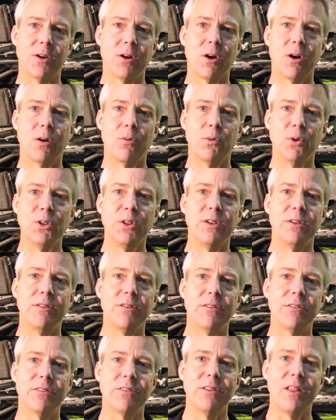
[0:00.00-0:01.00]
car
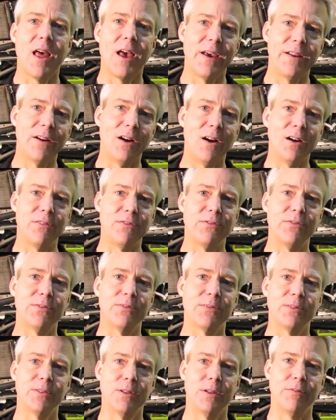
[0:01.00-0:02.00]
wouldn't slide off
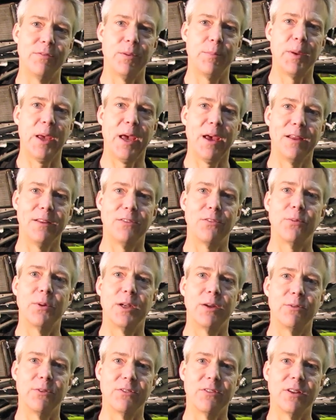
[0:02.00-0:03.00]
of the pads
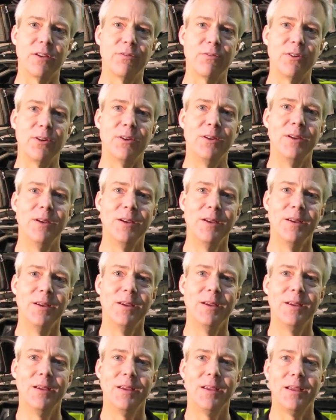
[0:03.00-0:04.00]
when it was lifted,
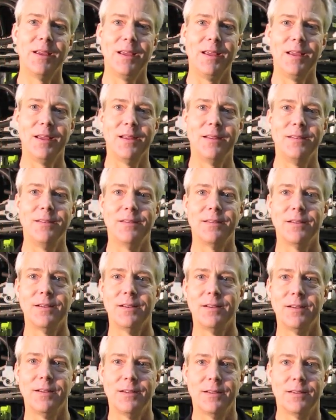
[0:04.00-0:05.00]
and
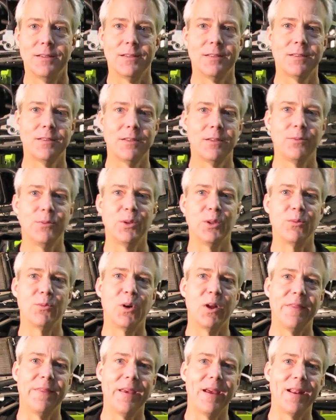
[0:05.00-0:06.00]
uh, wouldn't
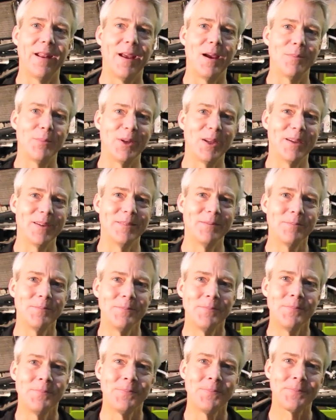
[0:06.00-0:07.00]
want that happening.
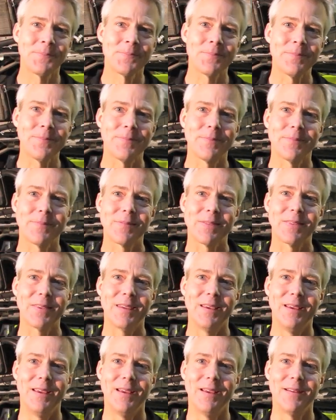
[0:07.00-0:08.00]

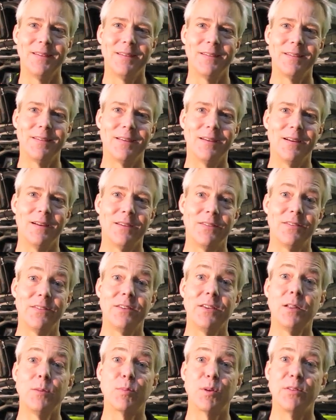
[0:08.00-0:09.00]
and uh,
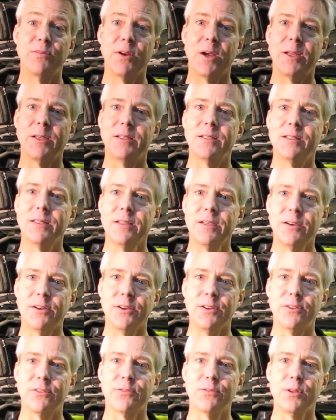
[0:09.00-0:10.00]
still provide
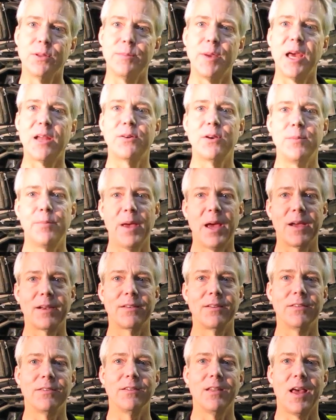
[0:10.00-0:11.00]
clearance for the battery pack
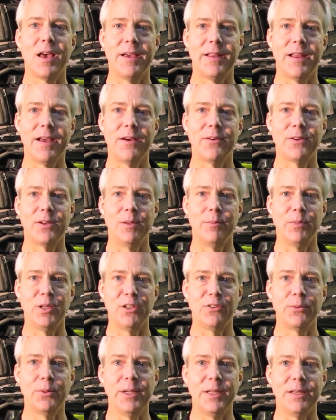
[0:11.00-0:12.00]
to slide out in
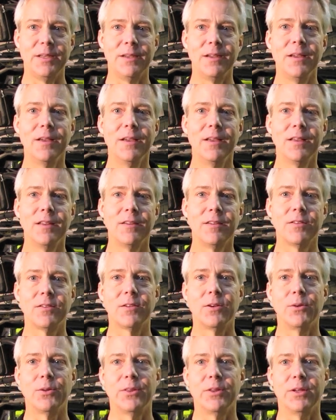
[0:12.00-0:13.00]
between.
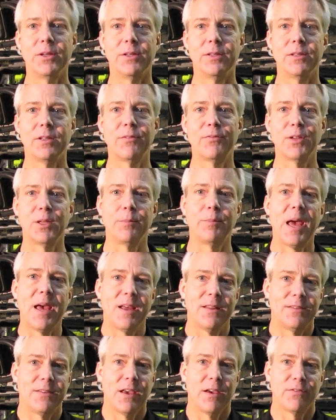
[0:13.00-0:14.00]
So the lifting
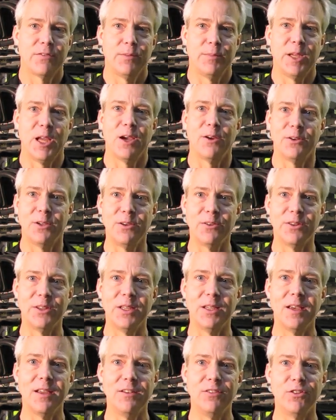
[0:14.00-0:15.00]
pads have to be out near
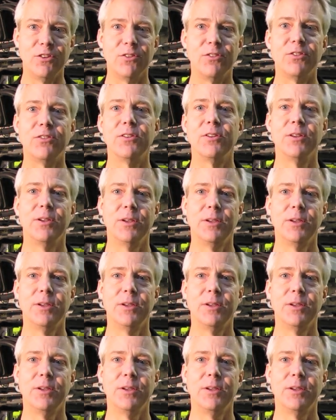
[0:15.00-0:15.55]
the edges